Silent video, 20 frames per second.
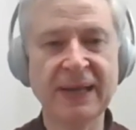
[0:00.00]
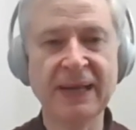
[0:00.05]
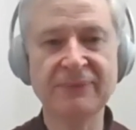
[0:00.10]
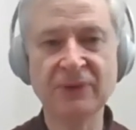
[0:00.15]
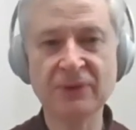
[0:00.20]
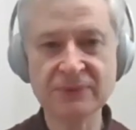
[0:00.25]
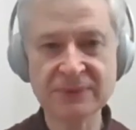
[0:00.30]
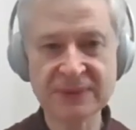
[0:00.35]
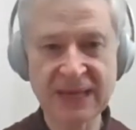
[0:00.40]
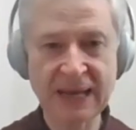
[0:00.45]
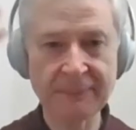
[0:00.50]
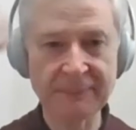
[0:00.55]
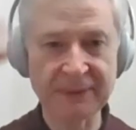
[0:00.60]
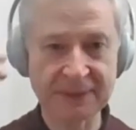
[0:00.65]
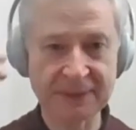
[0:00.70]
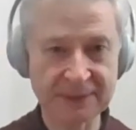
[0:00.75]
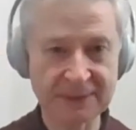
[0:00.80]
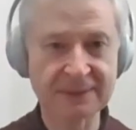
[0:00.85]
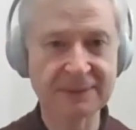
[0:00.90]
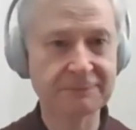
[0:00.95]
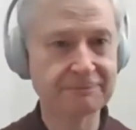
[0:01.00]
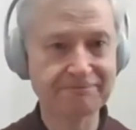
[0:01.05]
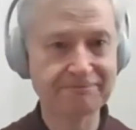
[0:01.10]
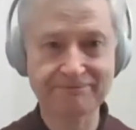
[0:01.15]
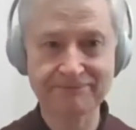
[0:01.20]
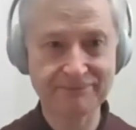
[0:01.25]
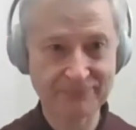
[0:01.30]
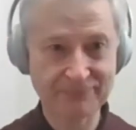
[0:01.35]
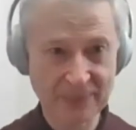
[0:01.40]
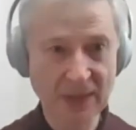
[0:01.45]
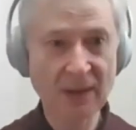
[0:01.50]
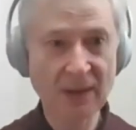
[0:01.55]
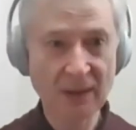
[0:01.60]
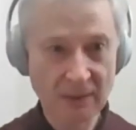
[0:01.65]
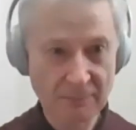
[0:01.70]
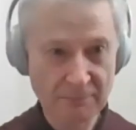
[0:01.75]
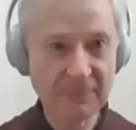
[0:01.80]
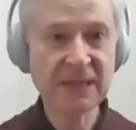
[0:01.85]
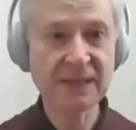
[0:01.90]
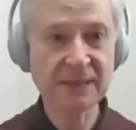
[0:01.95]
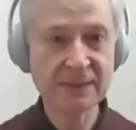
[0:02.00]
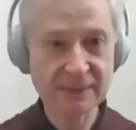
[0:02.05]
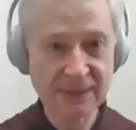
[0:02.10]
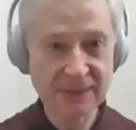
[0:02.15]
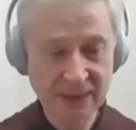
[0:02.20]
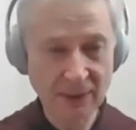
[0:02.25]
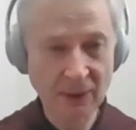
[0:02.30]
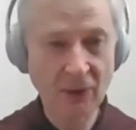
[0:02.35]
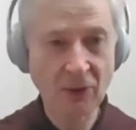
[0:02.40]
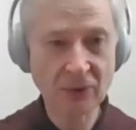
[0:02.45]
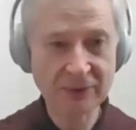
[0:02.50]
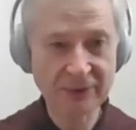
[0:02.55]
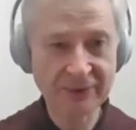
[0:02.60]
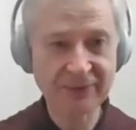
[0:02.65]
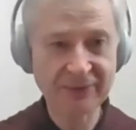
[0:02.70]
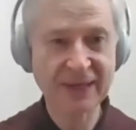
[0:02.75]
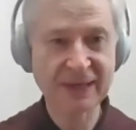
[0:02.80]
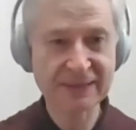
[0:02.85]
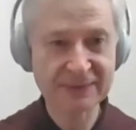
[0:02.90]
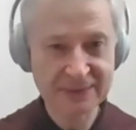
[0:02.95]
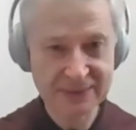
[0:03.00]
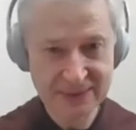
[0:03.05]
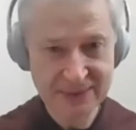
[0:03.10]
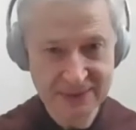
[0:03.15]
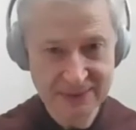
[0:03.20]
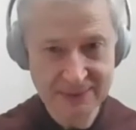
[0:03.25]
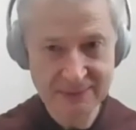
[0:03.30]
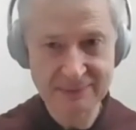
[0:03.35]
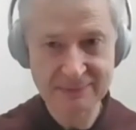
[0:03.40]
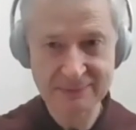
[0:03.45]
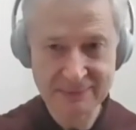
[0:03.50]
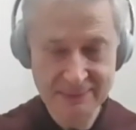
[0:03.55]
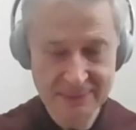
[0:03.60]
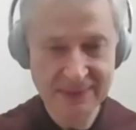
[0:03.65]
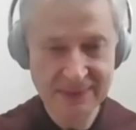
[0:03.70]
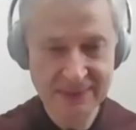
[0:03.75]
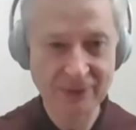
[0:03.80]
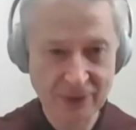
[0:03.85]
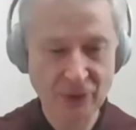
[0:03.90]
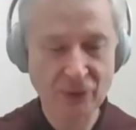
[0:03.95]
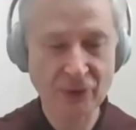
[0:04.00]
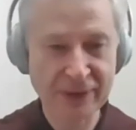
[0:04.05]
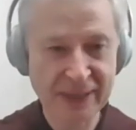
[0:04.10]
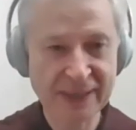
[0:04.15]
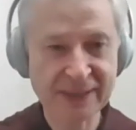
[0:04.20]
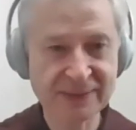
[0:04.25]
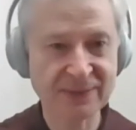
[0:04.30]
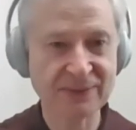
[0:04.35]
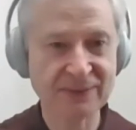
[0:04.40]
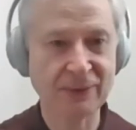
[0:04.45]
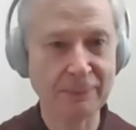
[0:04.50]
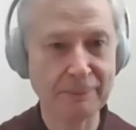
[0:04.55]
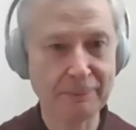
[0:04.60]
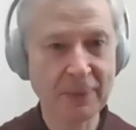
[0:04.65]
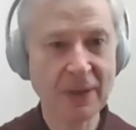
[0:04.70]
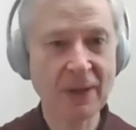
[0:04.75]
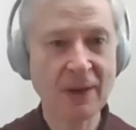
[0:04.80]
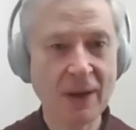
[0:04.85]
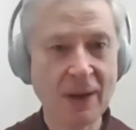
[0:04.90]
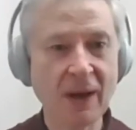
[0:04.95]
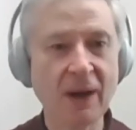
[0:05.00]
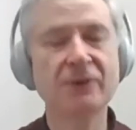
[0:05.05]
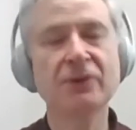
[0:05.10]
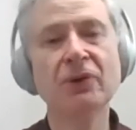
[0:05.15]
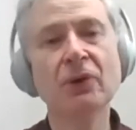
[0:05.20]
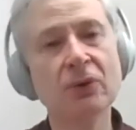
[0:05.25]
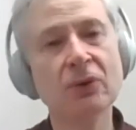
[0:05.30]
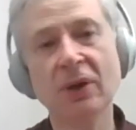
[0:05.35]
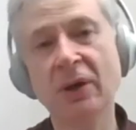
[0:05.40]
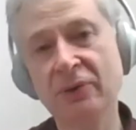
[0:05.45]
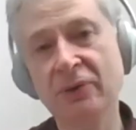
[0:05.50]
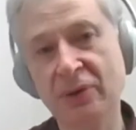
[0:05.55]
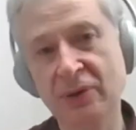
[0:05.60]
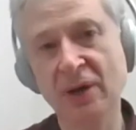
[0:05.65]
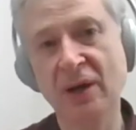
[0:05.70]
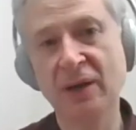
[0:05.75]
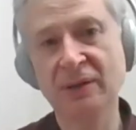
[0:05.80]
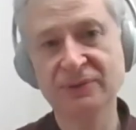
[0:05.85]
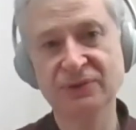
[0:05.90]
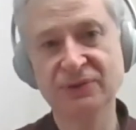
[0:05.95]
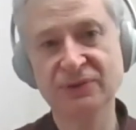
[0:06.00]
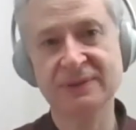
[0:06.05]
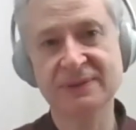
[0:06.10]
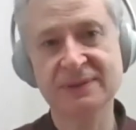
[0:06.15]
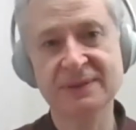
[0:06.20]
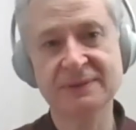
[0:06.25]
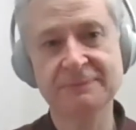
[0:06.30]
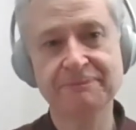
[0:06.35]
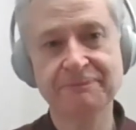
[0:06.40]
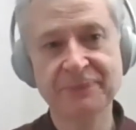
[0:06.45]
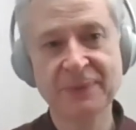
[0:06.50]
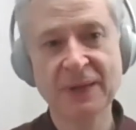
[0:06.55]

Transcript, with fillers: And those habits mean that all the things that are going into them are no longer conscious.